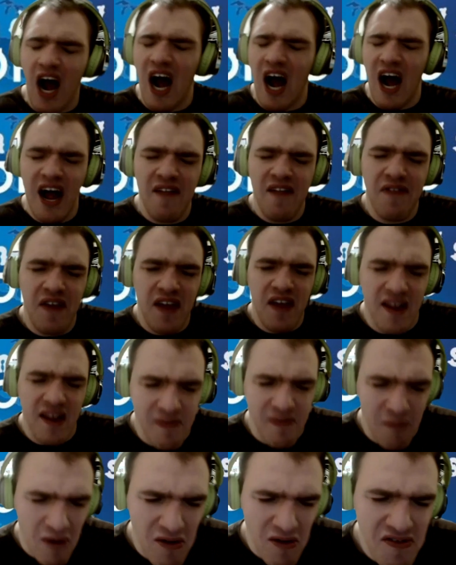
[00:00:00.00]
I think
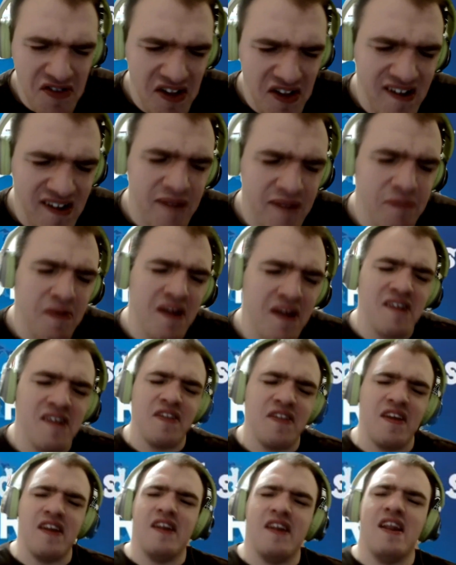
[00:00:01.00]
it's mostly just because
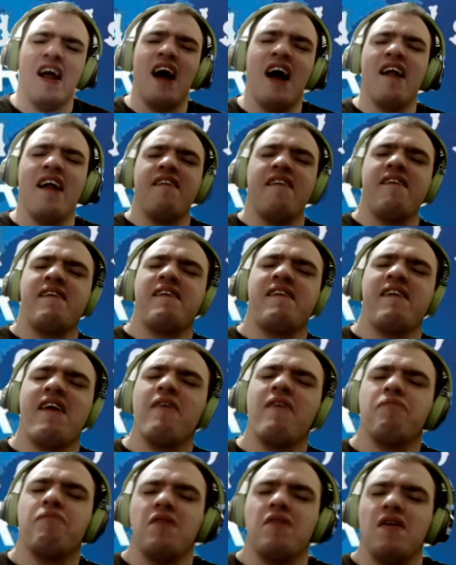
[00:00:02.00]
of the
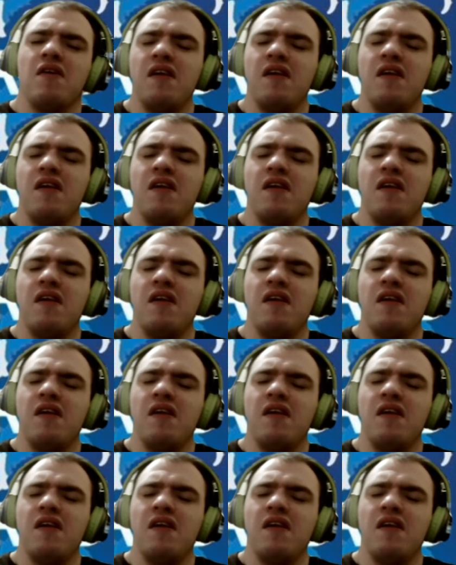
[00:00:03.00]
non-shift,